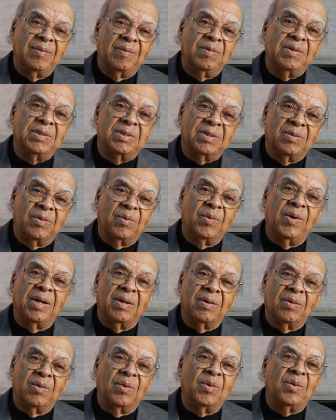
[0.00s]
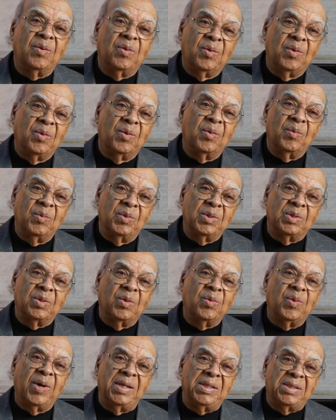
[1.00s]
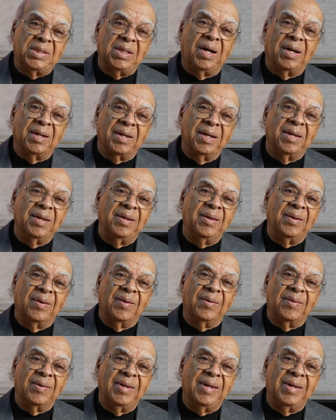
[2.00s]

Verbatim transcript: was quite was quite shocking, you know. Sure.